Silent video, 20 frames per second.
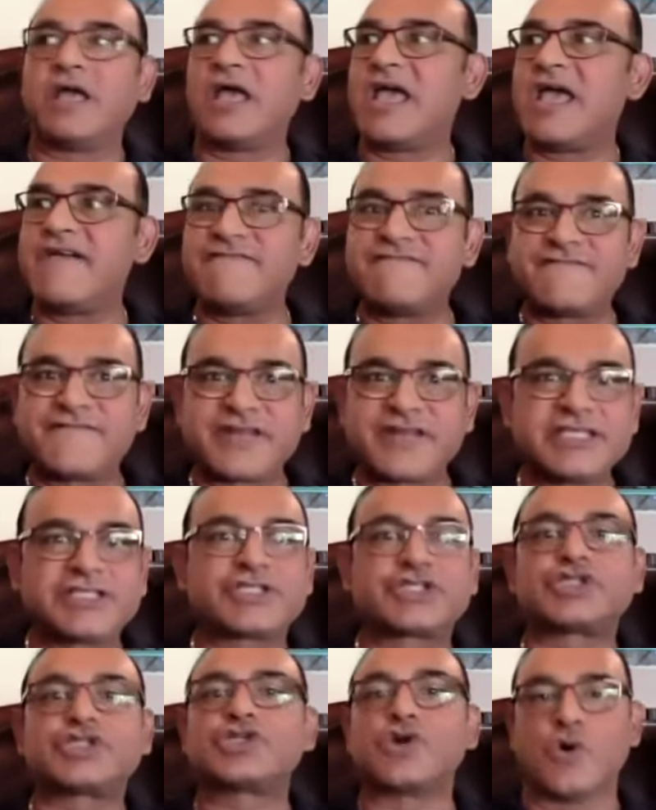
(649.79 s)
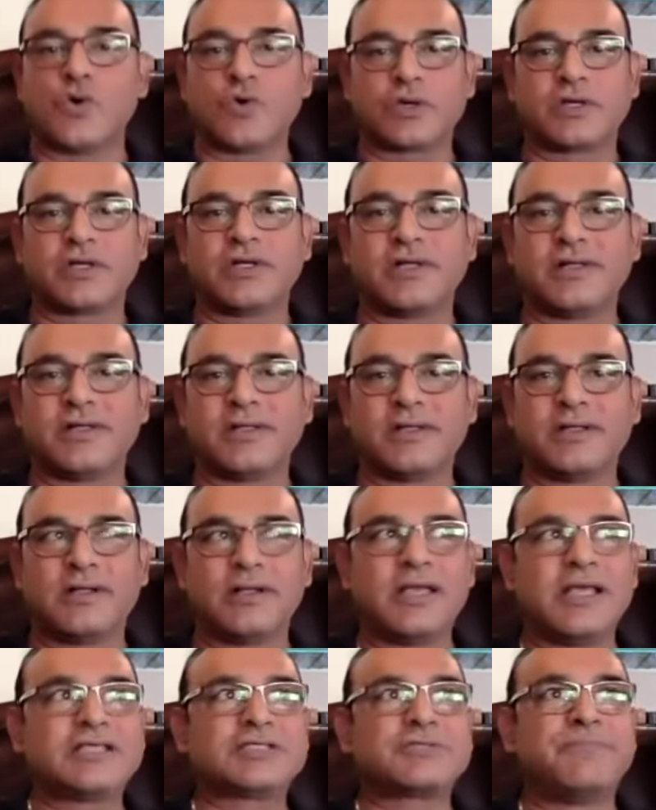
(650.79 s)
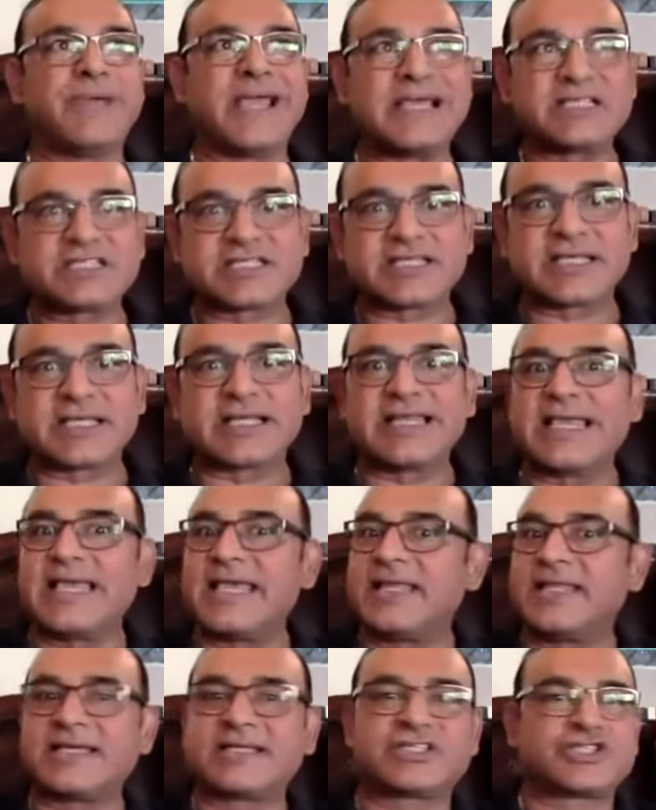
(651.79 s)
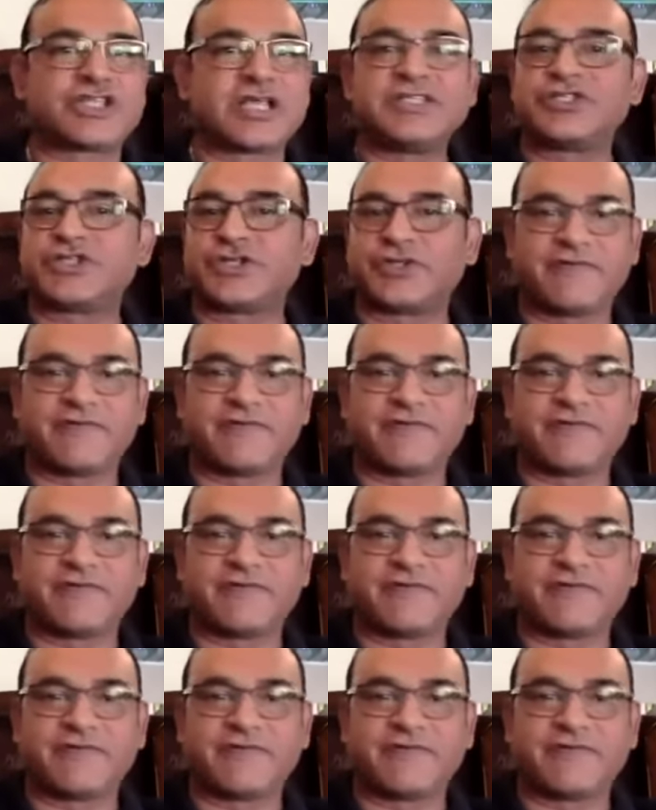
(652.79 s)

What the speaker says: every stroke is basically an extension